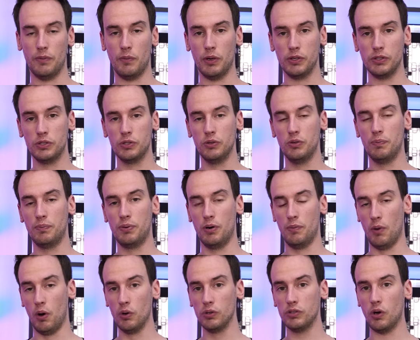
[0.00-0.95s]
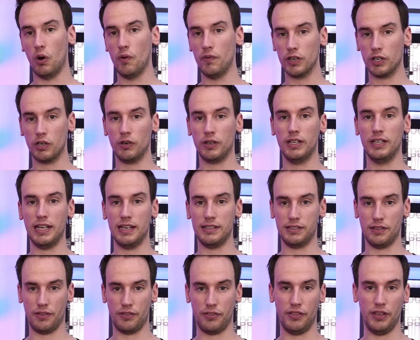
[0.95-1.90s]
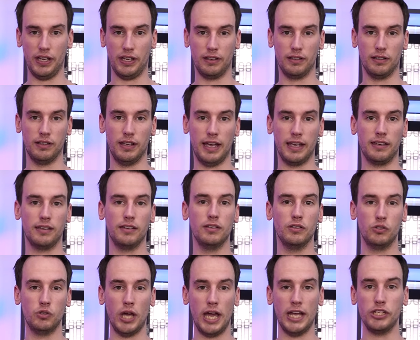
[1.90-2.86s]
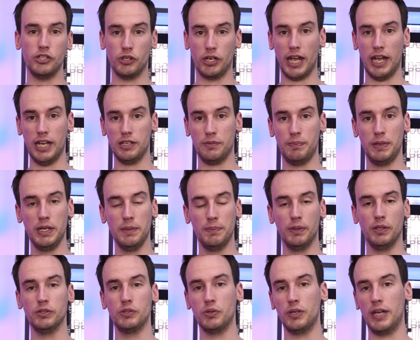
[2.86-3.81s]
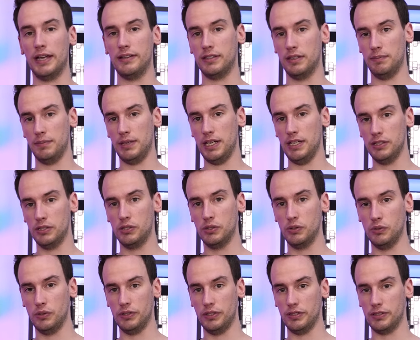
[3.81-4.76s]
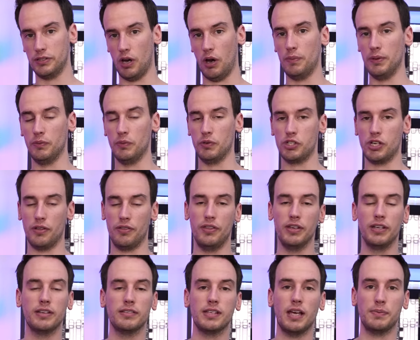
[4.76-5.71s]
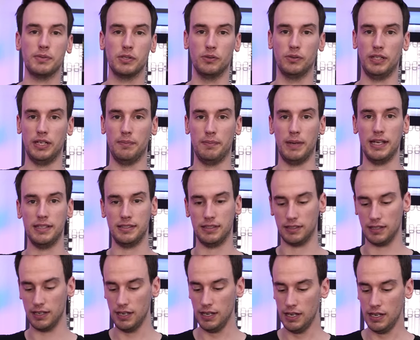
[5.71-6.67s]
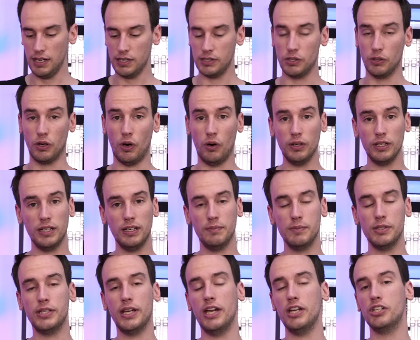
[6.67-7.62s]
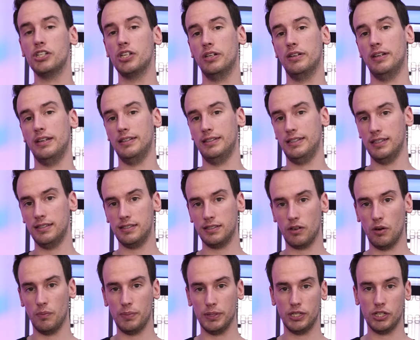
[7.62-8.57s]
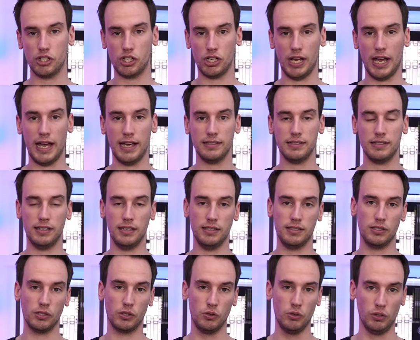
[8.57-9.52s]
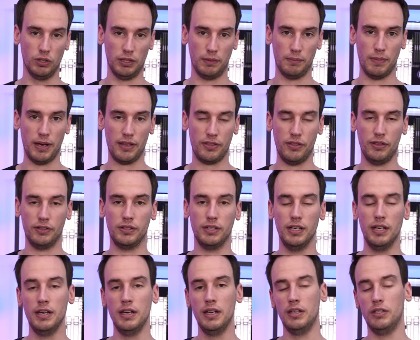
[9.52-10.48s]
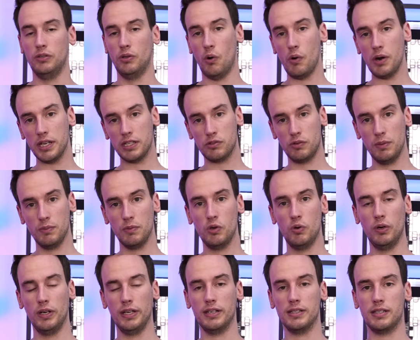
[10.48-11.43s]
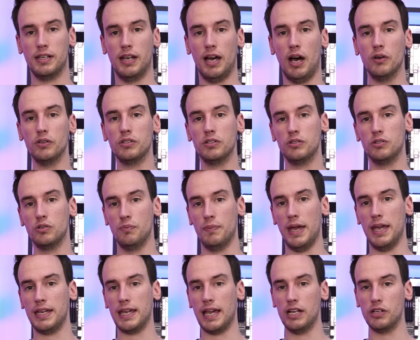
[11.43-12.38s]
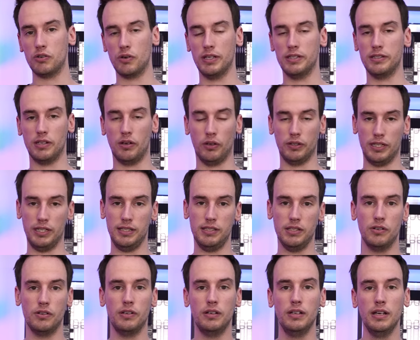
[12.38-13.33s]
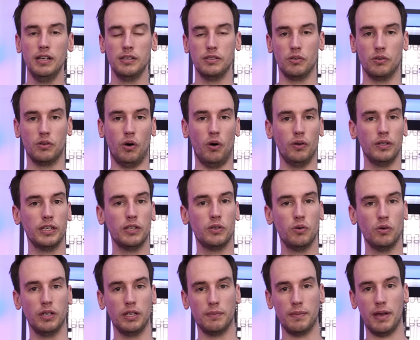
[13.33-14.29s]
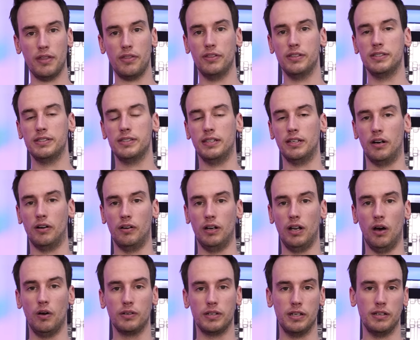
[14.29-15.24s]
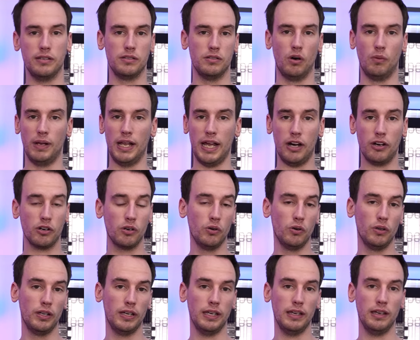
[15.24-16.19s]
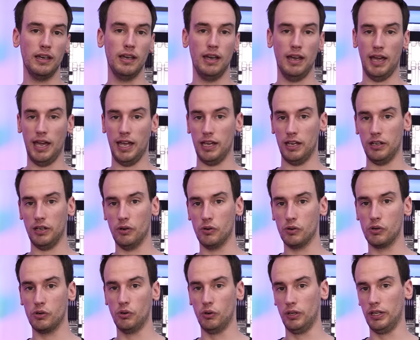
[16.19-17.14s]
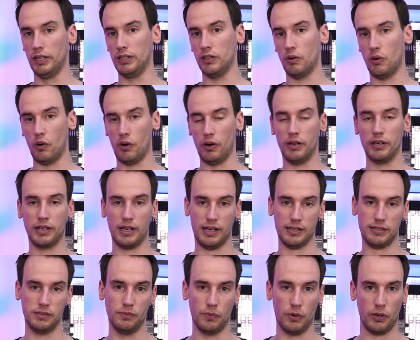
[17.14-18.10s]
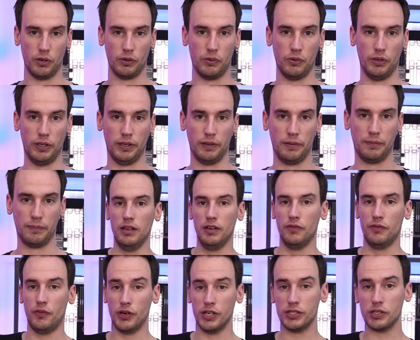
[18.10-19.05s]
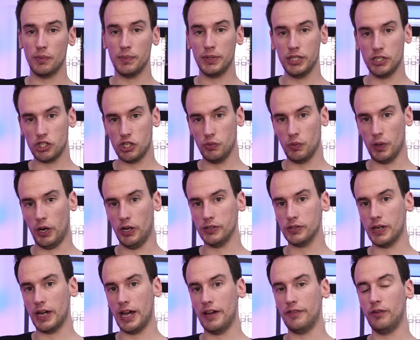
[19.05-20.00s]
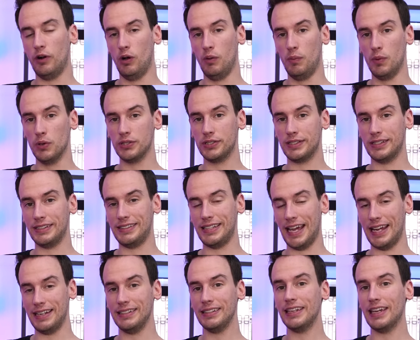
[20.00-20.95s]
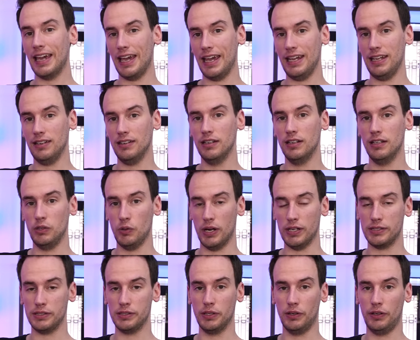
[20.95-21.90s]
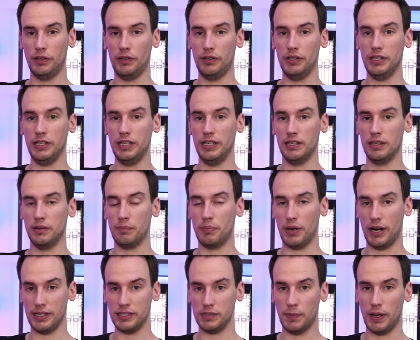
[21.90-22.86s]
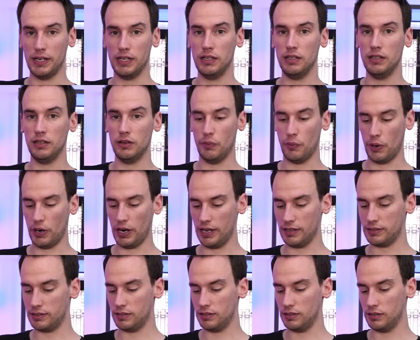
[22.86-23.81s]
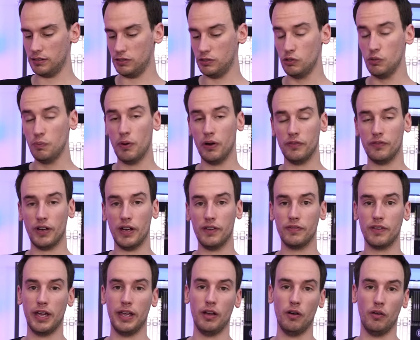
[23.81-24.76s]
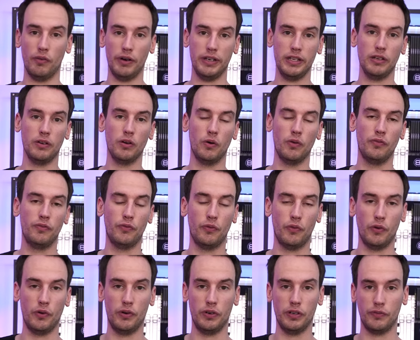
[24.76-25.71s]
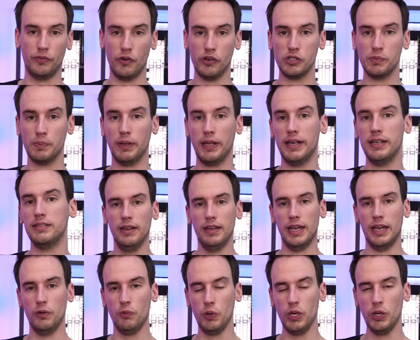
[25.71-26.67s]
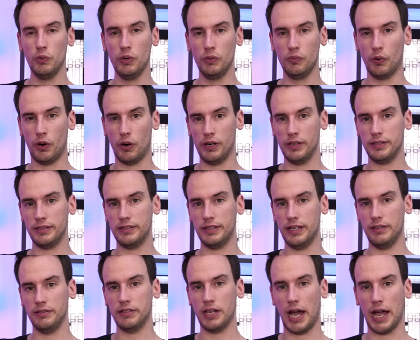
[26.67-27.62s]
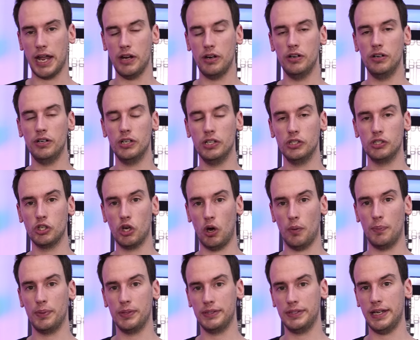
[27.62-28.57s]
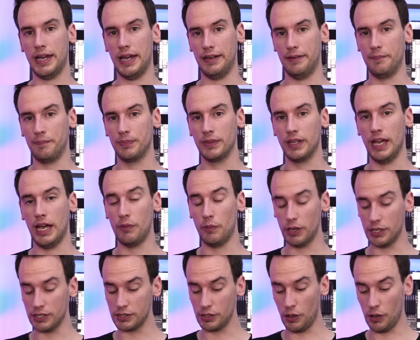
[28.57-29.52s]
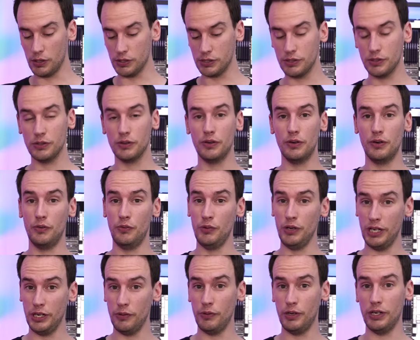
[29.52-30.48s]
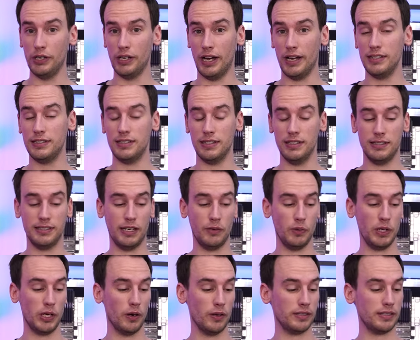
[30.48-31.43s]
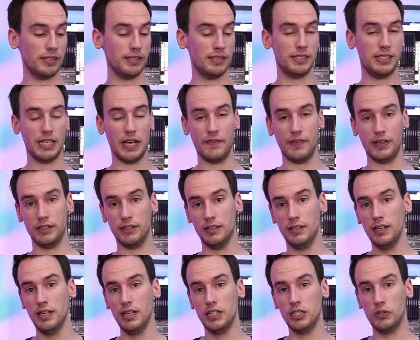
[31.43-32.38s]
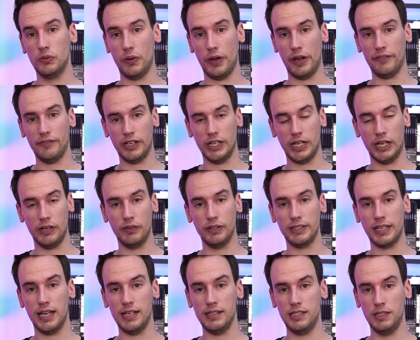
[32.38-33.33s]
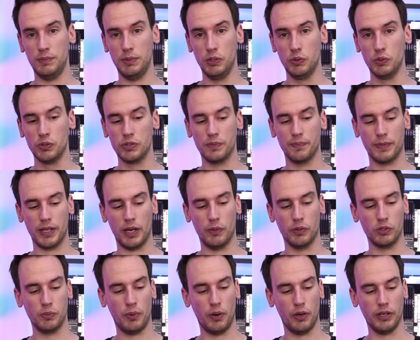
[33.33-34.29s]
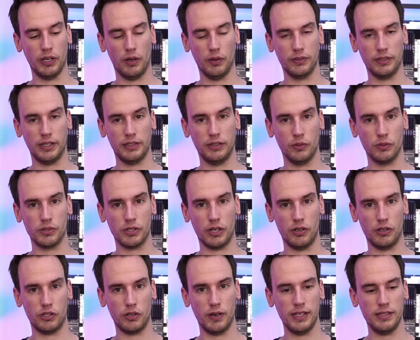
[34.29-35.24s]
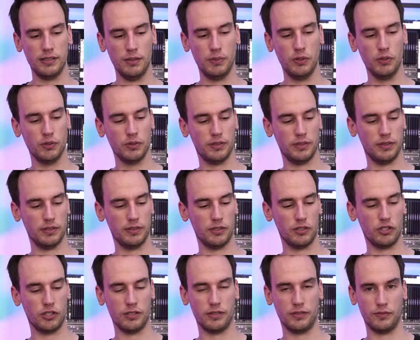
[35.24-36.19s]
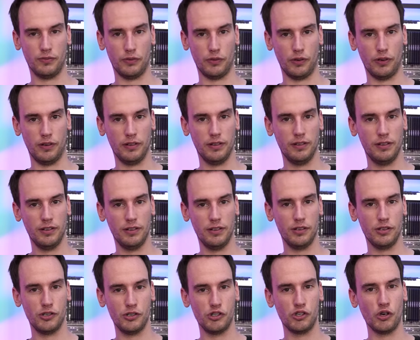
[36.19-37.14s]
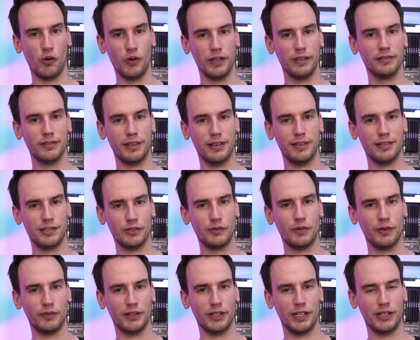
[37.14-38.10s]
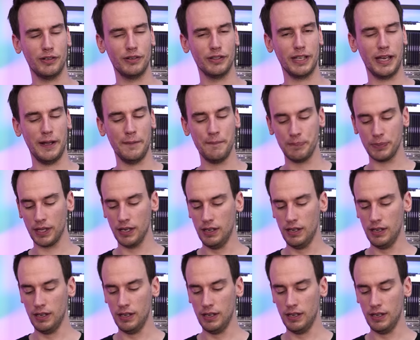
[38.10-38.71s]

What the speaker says: want to promote overclocking as a thing, like to educate people to get them into this hobby, which I think is absolutely amazing. So the only limitation this competition has is the cooling method. No extreme cooling is allowed to make entrance a lot easier. So the only cooling methods that are allowed is normal air cooling, AIO cooling, or custom water cooling. For this competition, we also have almost $10,000 in prize money, whereas 2.5K already go for the first place, and we reward the entire top 10. And what is also really, really nice is that we got 7 12900K CPUs. I want to point out that those are trade CPUs. This is just for showing that it's a 12900K.